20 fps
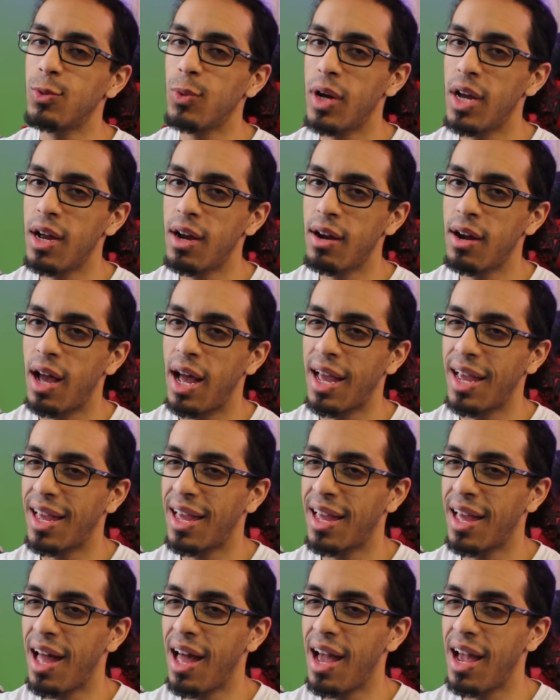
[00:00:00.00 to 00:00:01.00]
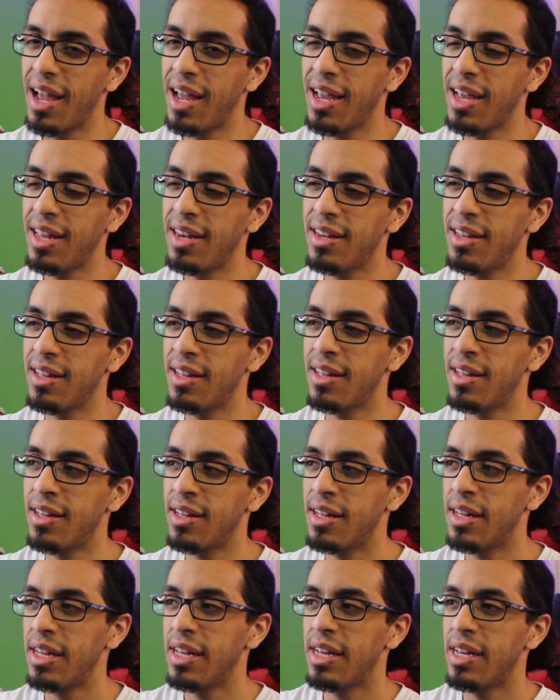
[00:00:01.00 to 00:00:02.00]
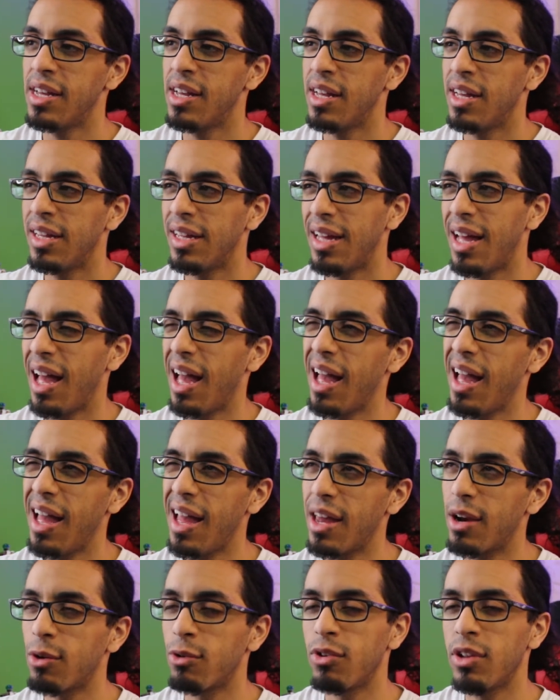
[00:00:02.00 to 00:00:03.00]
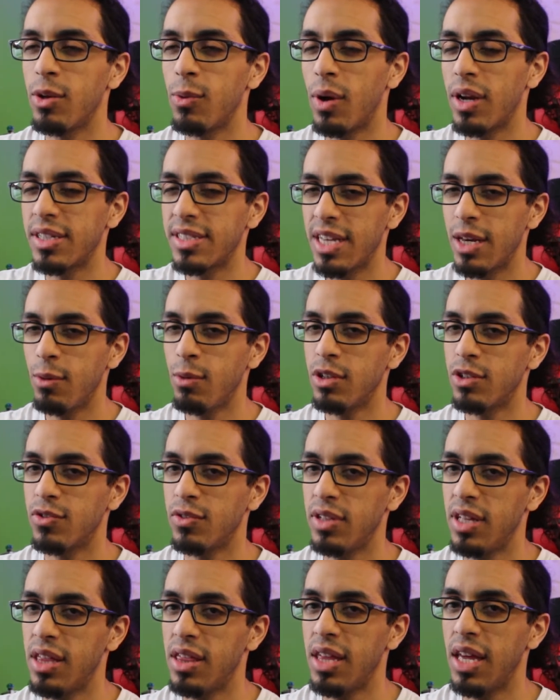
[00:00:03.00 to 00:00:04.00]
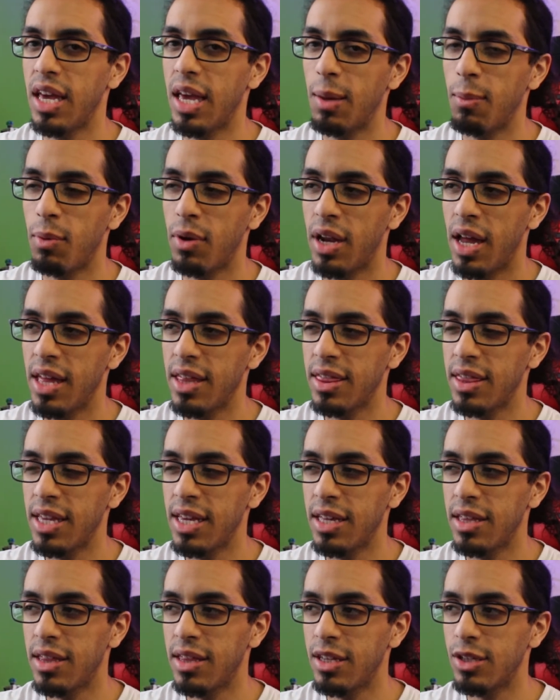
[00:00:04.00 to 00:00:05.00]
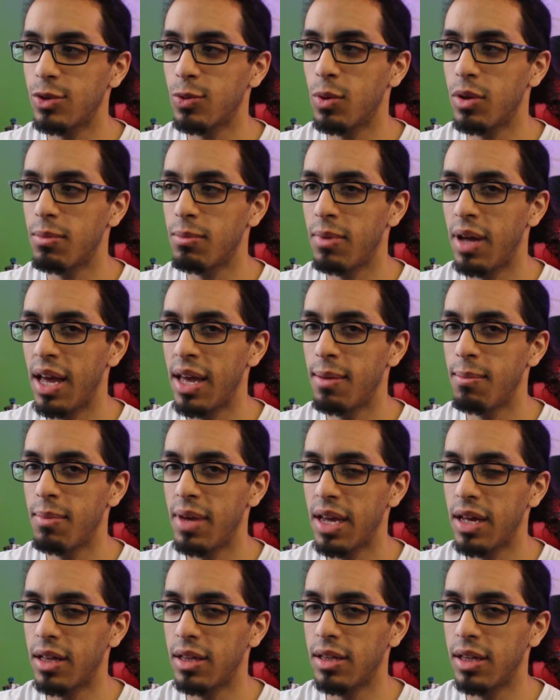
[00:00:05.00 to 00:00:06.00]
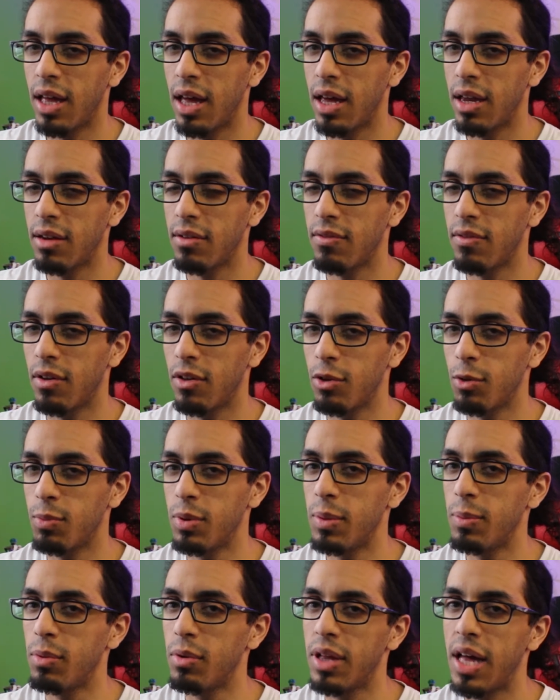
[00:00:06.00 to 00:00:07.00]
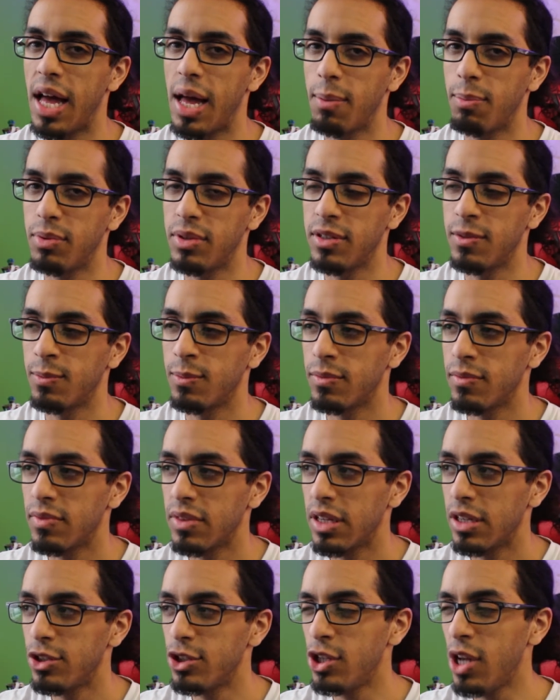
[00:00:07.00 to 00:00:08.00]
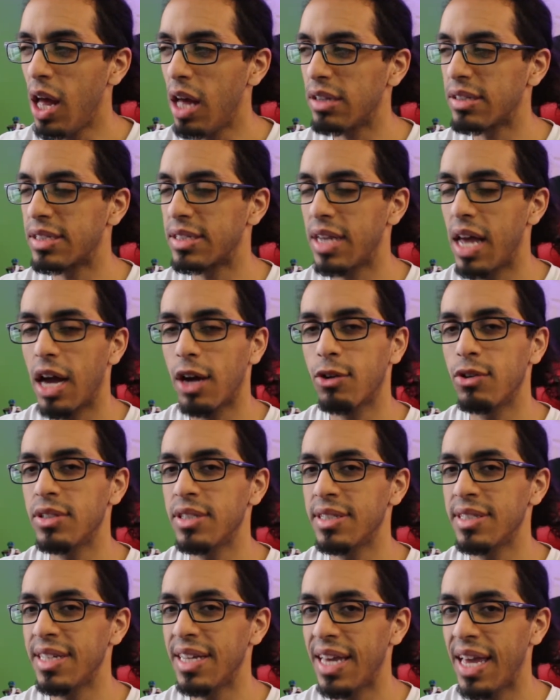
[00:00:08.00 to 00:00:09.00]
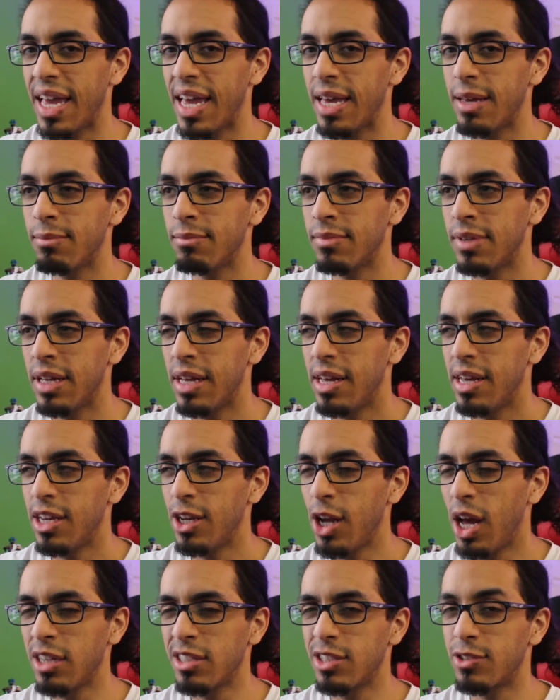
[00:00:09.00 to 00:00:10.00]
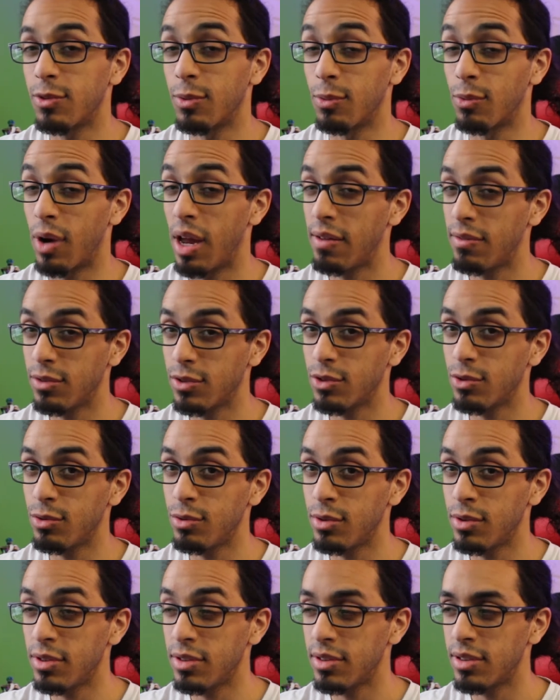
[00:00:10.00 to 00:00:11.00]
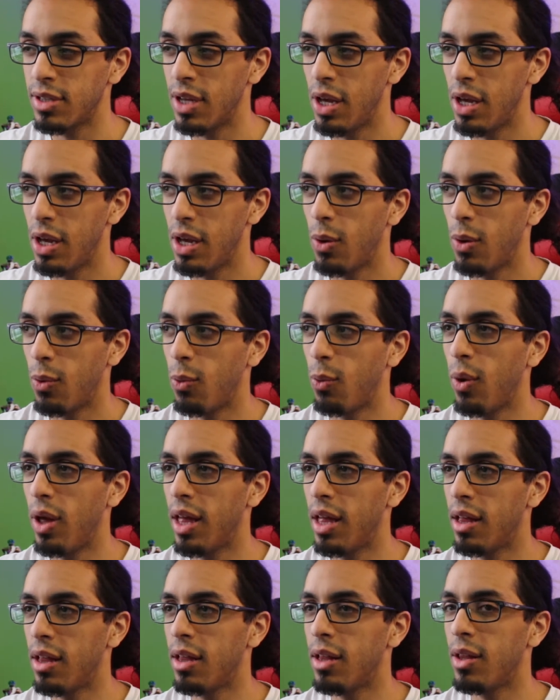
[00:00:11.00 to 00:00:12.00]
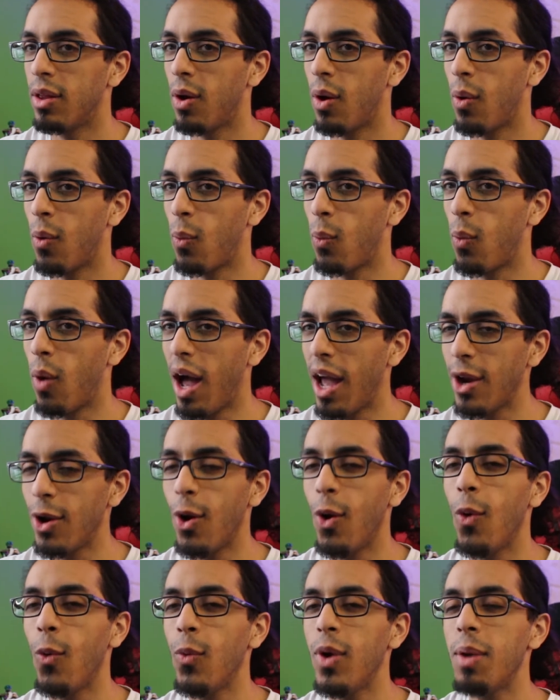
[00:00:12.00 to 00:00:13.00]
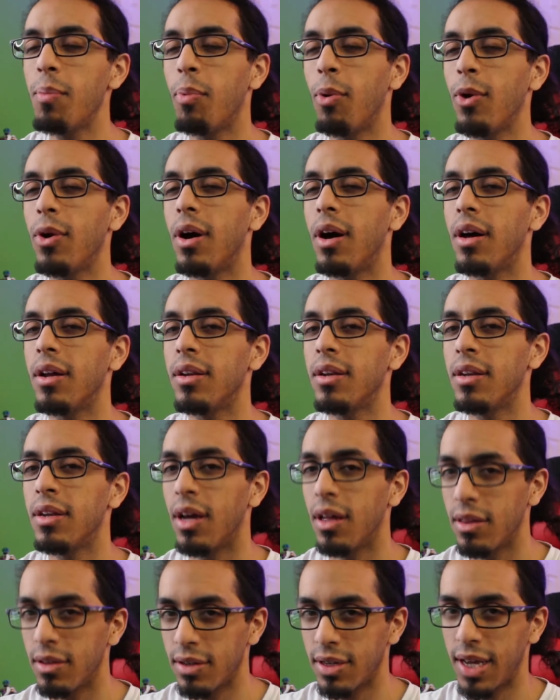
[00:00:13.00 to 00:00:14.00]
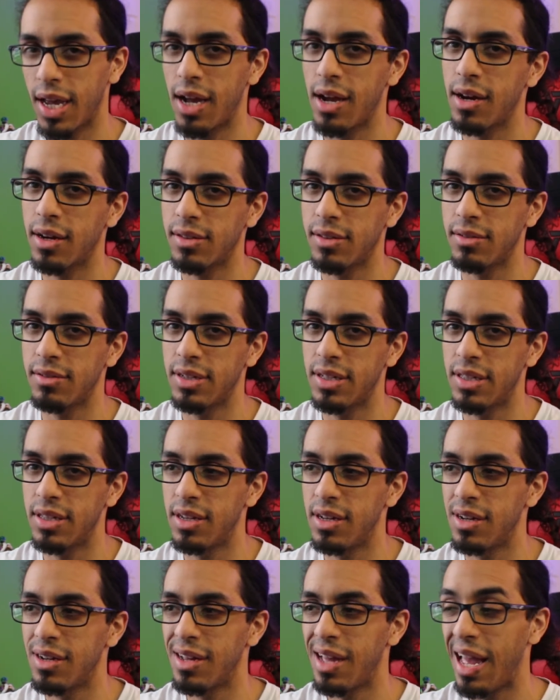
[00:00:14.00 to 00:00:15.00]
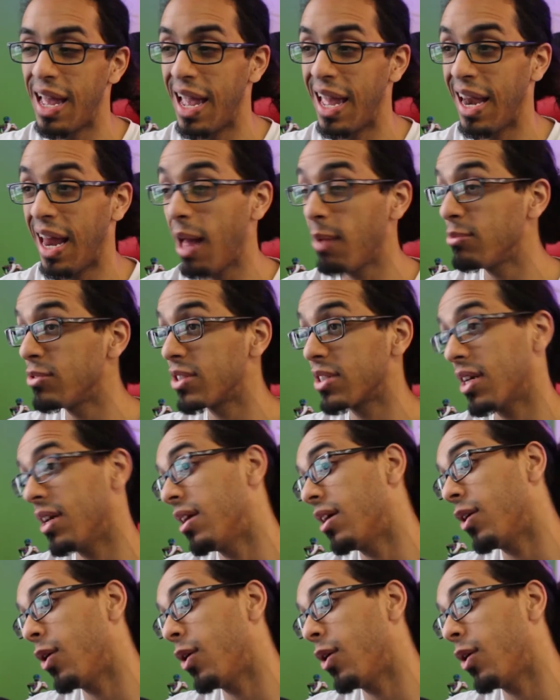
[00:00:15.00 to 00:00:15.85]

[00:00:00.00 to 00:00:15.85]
where I kind of, I don't really want to say wishfully thinking, but I think this one might make a lot of other people happy. So you know how Sakura's in the game? You know how she's from Rival Schools? well, why don't we put another character in there? And I'm just gonna